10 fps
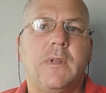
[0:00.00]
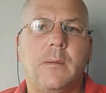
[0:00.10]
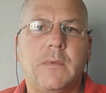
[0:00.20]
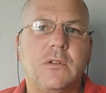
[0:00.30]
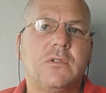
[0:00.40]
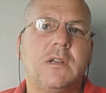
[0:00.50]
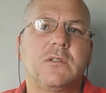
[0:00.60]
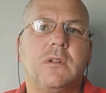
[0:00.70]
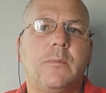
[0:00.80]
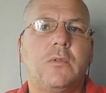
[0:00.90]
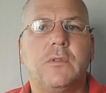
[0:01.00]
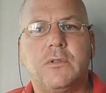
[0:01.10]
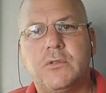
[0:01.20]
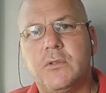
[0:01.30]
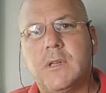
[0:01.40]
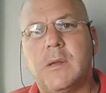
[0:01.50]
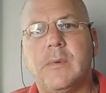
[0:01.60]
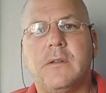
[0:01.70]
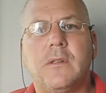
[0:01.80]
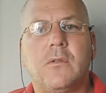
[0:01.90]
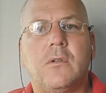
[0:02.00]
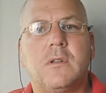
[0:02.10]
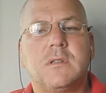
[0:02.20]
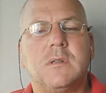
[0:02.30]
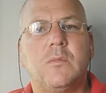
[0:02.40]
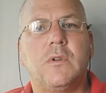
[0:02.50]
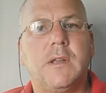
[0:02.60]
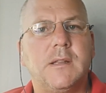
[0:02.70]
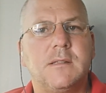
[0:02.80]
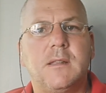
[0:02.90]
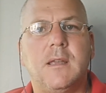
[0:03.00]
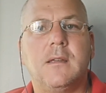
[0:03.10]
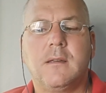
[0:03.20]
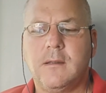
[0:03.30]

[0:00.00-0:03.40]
Now I'm going to try to stop all the dew coming on the grass in the morning. It's there.